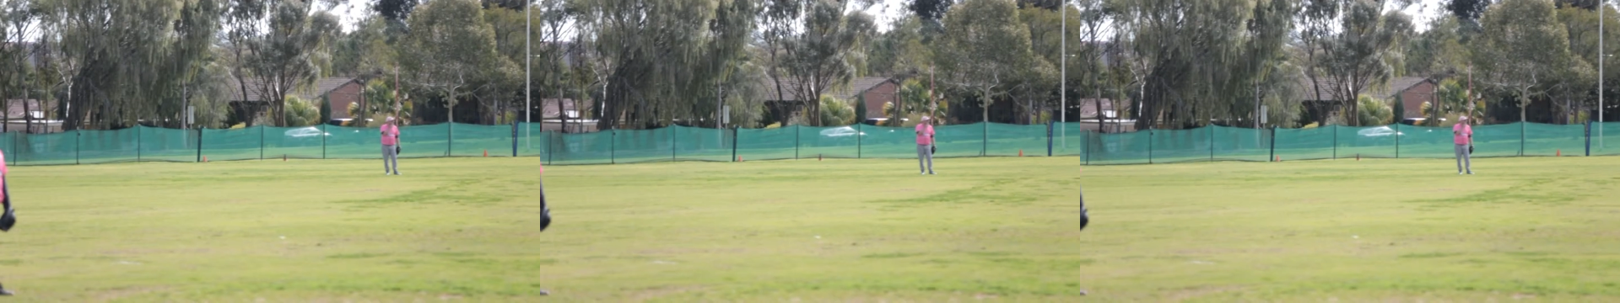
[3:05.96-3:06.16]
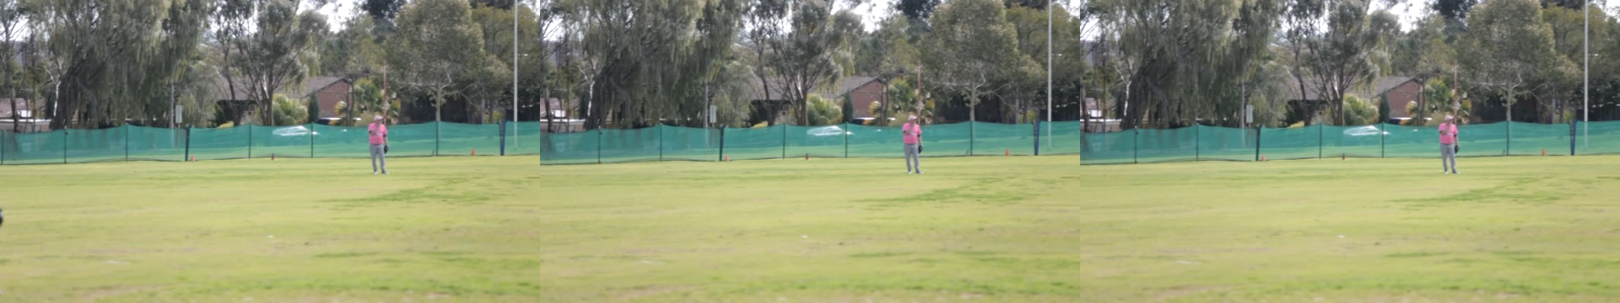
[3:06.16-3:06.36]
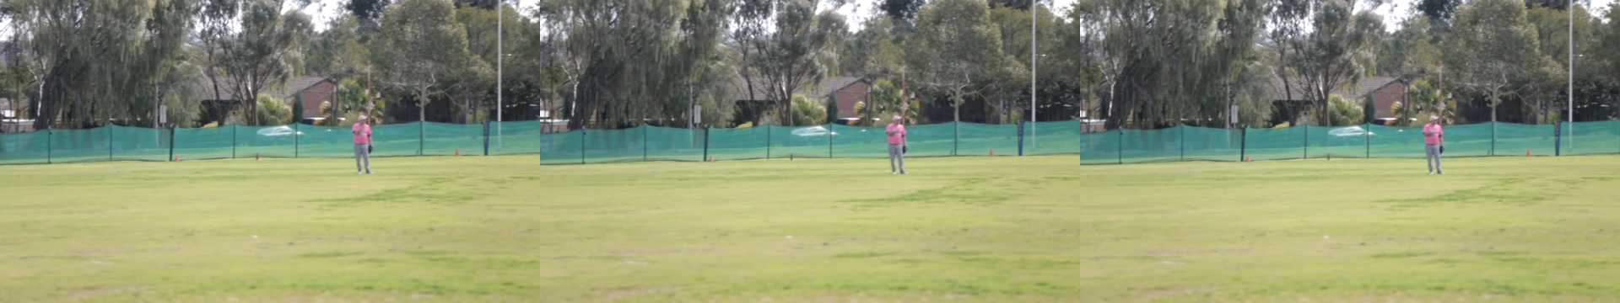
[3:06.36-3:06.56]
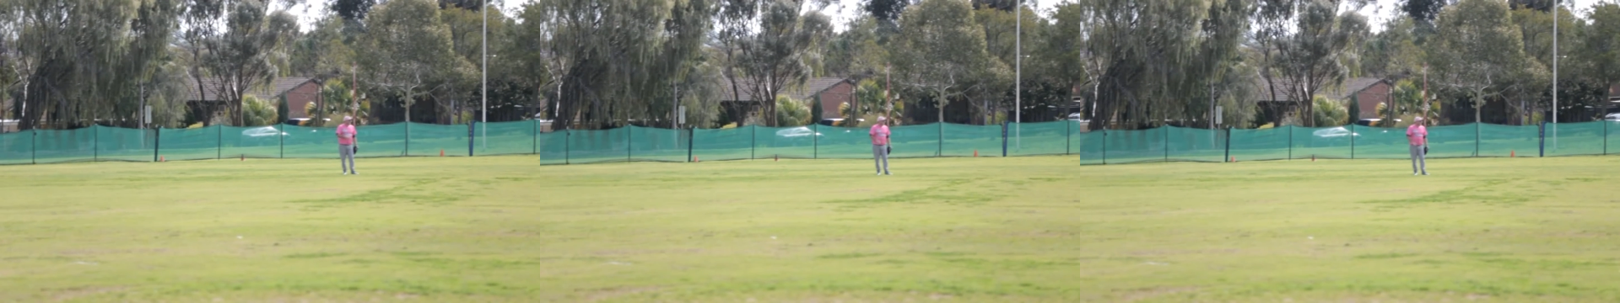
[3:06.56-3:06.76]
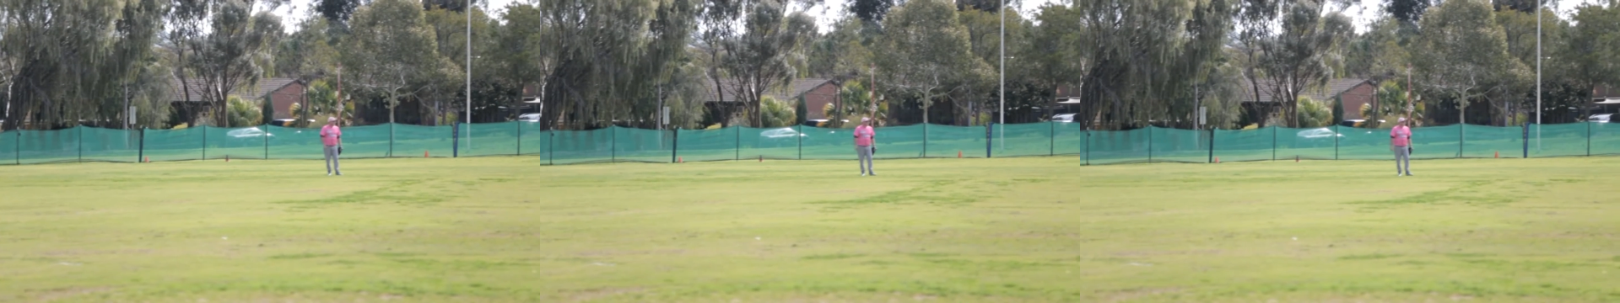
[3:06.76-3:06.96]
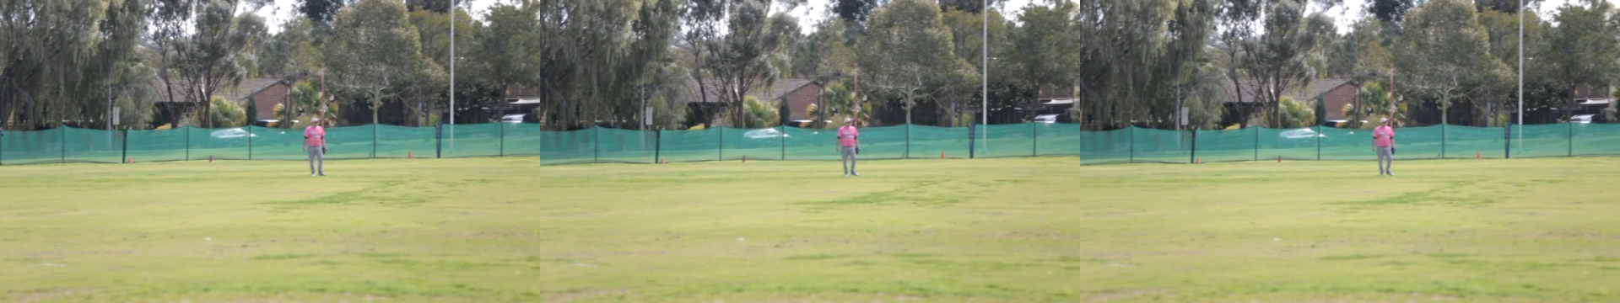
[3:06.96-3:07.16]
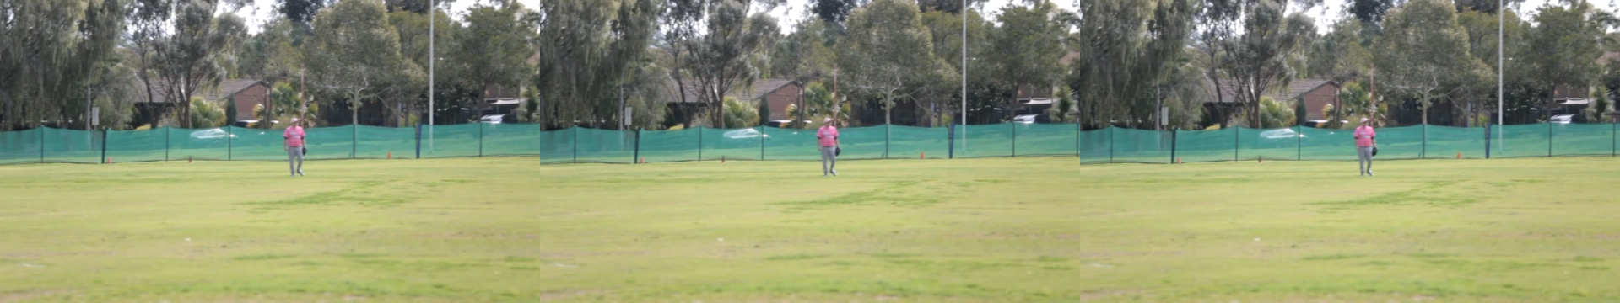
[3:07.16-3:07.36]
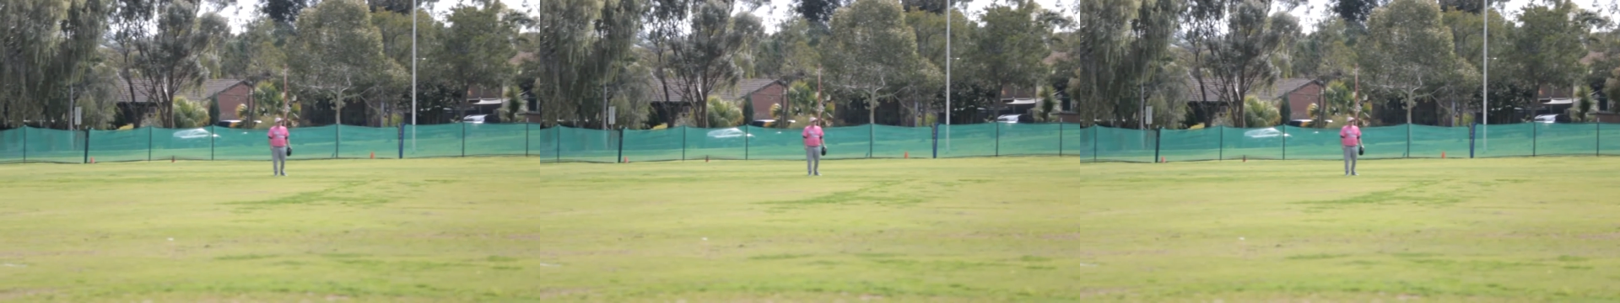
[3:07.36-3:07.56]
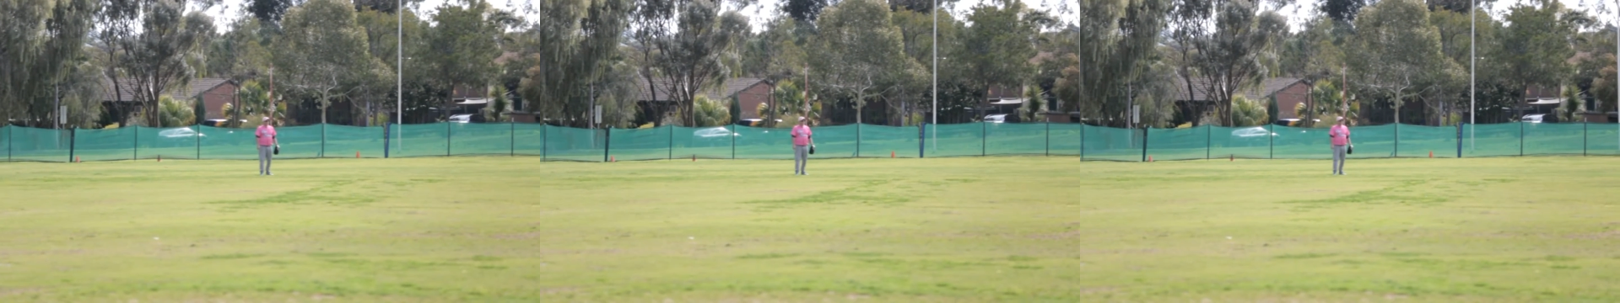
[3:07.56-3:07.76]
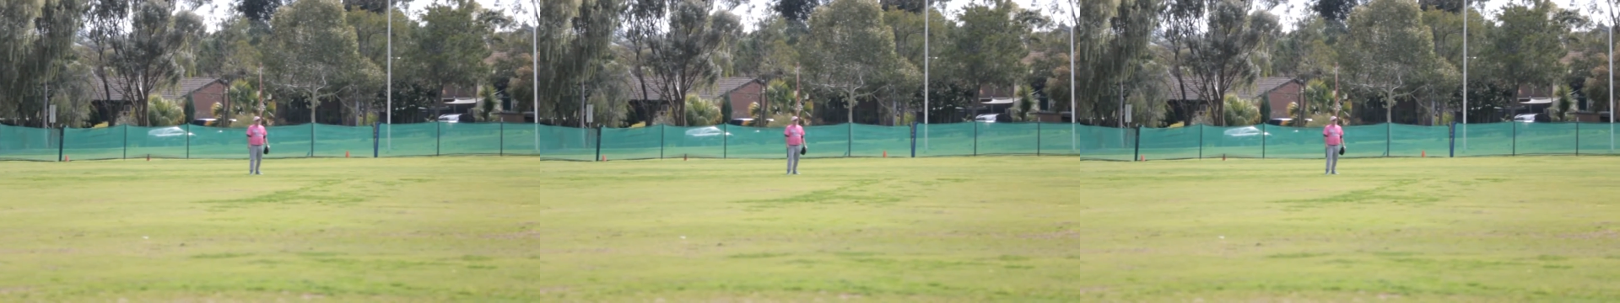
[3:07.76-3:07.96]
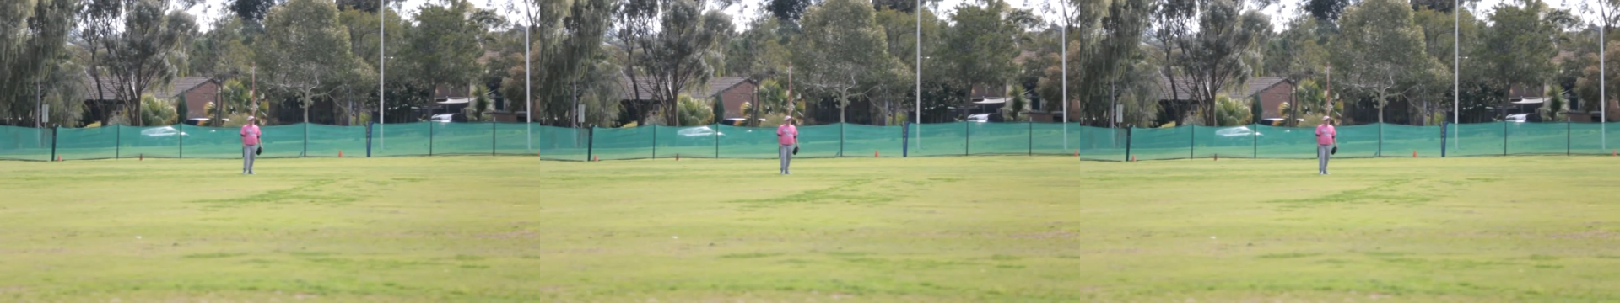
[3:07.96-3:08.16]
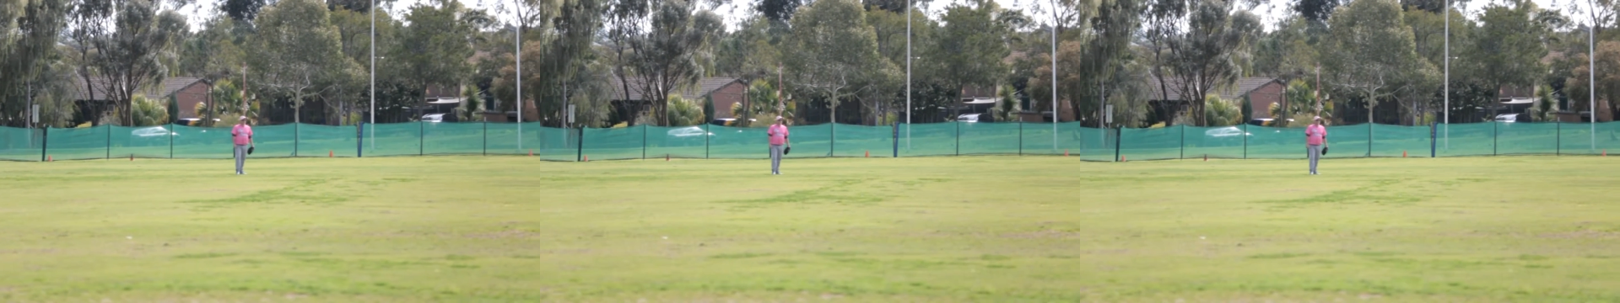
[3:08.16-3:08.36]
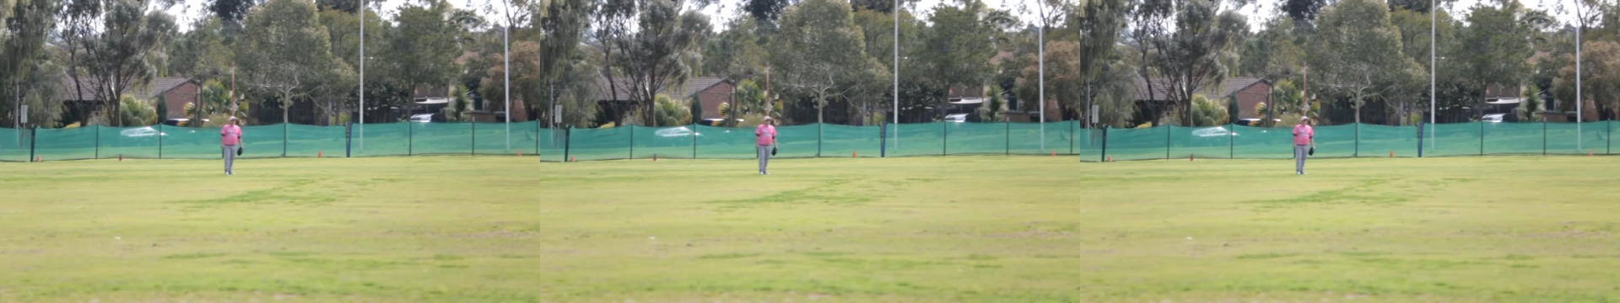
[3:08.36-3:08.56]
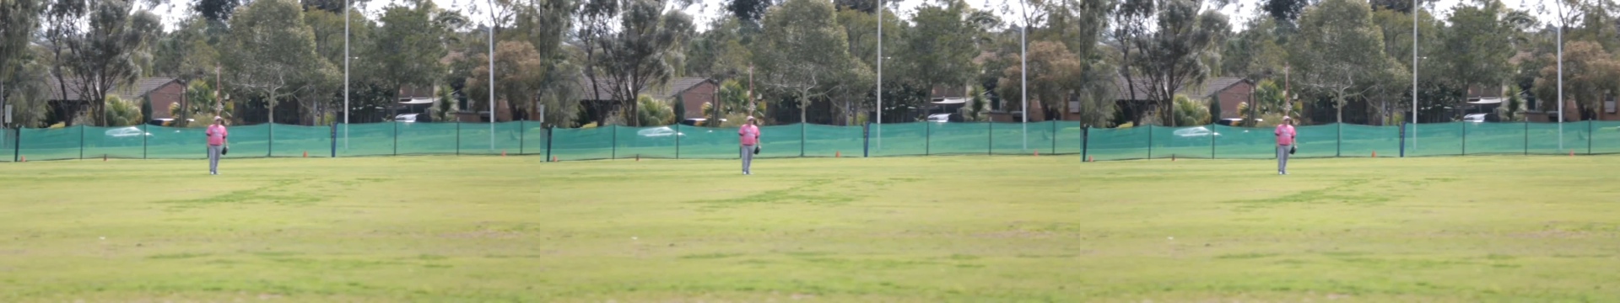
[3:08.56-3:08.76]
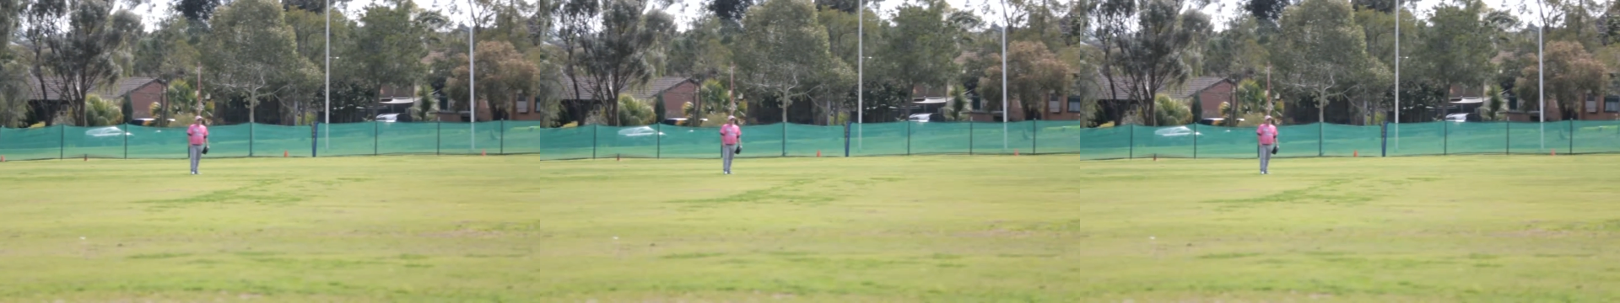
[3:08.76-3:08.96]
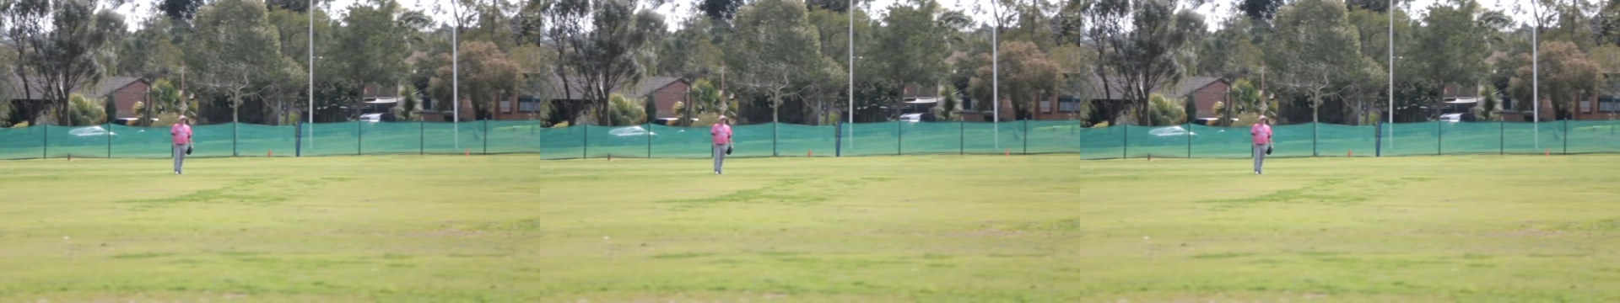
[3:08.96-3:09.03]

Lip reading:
[unreadable: no face in view]